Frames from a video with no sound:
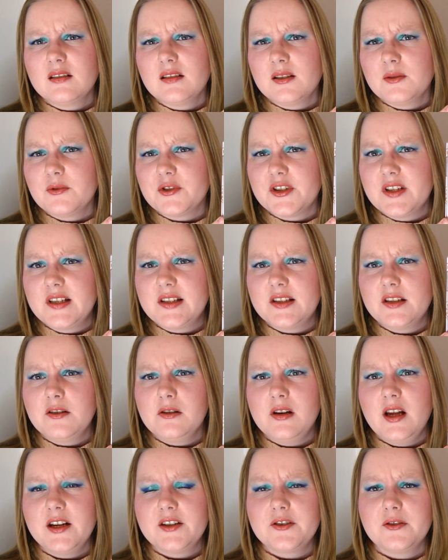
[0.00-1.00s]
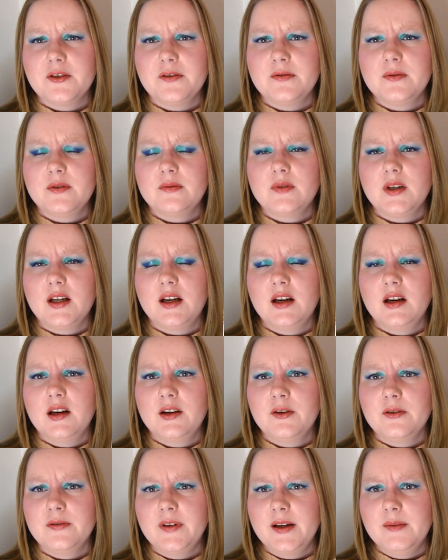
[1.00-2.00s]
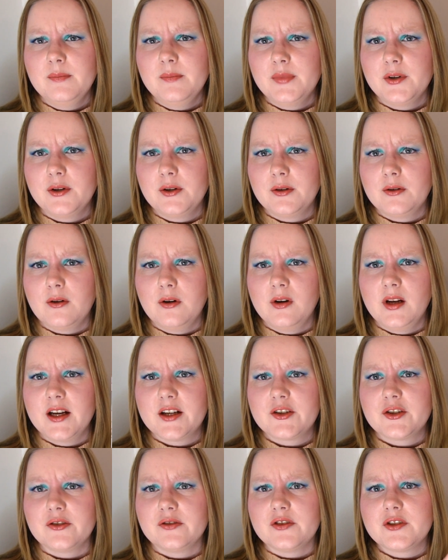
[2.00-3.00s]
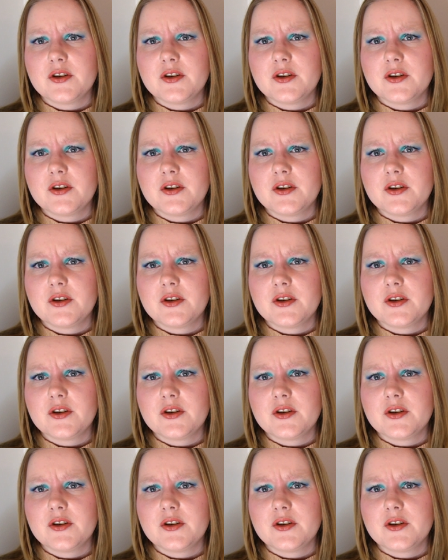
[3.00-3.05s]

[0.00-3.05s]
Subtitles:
was this their like sort of November collection.